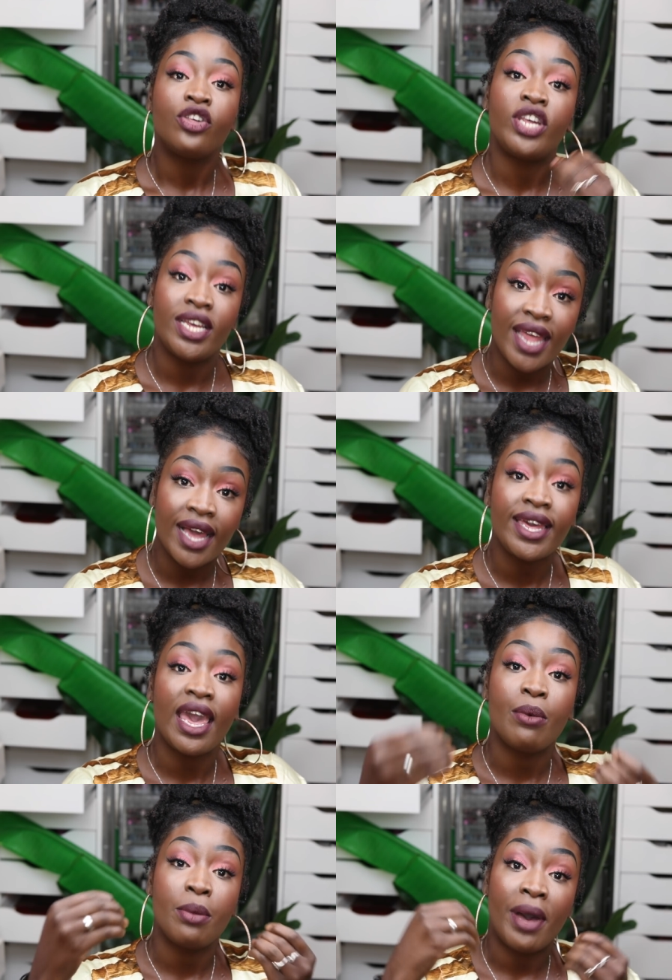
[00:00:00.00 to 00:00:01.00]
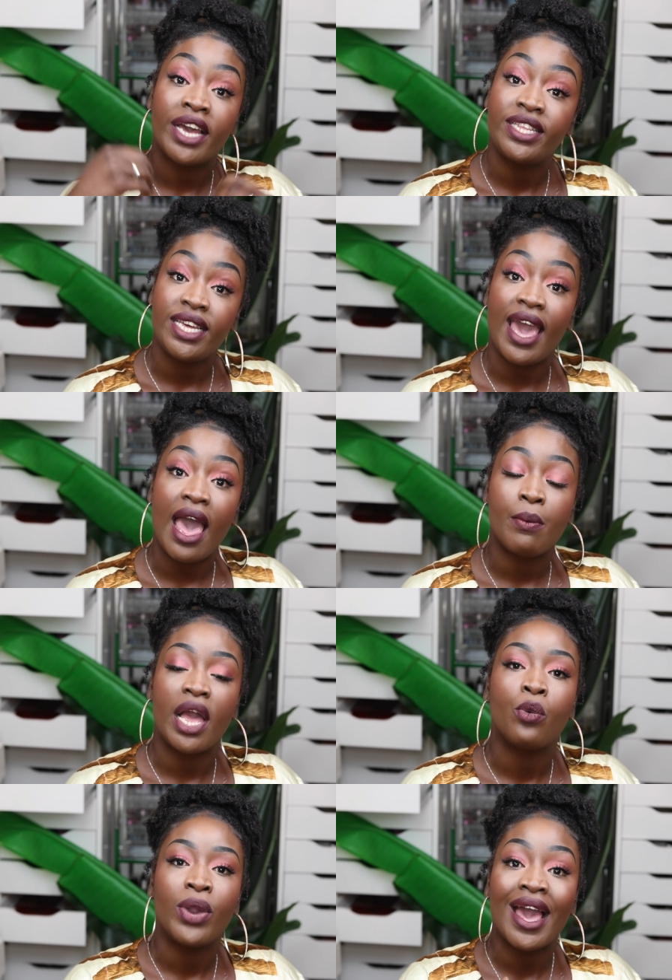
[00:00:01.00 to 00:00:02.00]
she then came in my DM
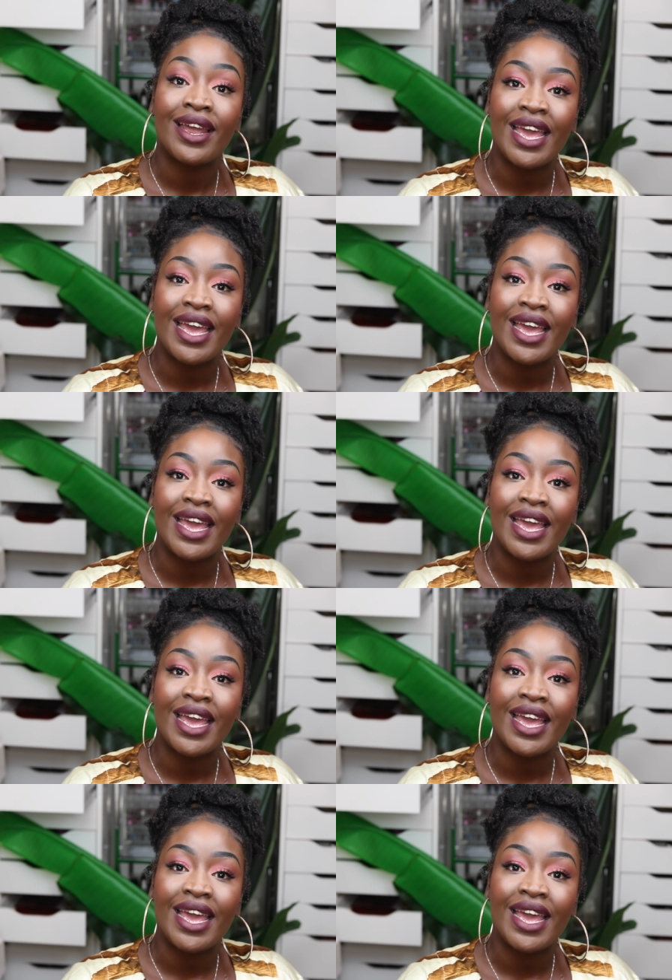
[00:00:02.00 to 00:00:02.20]
and we had